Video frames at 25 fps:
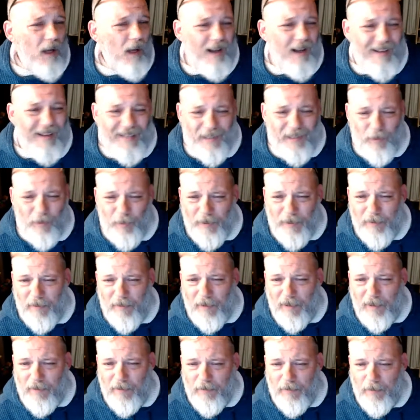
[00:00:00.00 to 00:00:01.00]
I had a
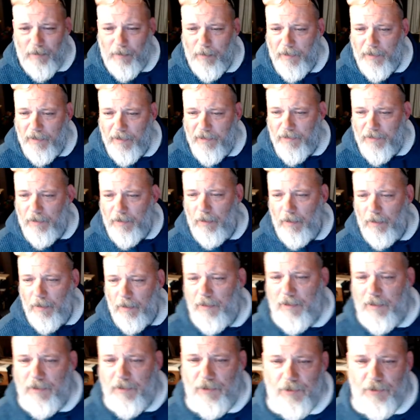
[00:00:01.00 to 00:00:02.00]
weird thing too when I
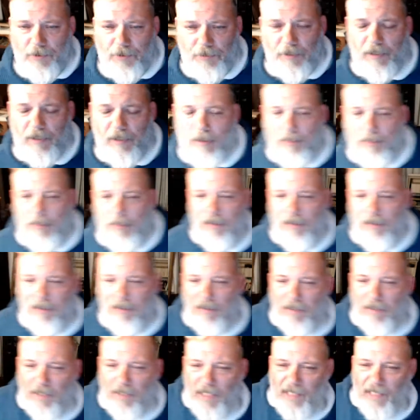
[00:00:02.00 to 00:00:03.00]
started this stream. It
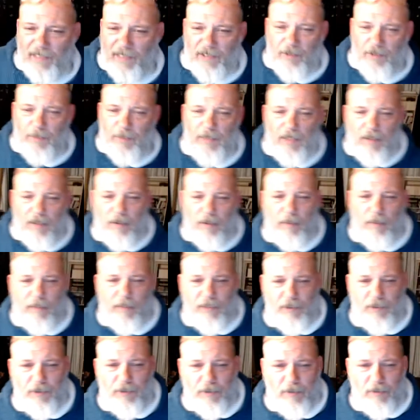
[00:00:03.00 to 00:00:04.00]
didn't ask me the
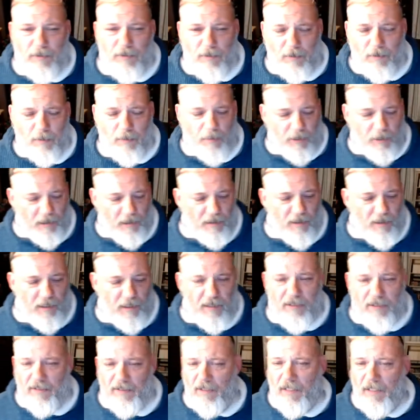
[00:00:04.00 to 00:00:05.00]
questions it normally
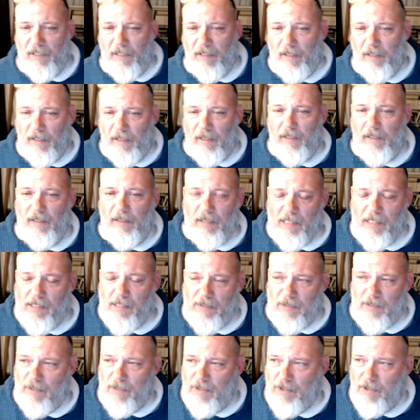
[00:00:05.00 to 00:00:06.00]
does, like,
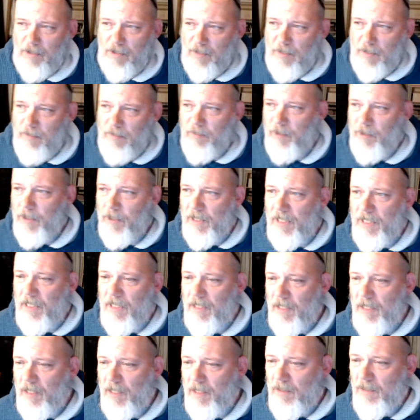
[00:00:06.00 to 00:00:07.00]
is this stream for
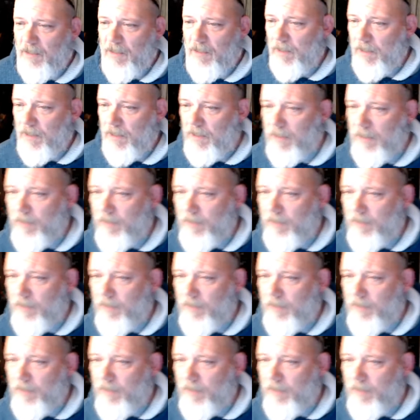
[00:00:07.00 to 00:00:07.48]
kids or is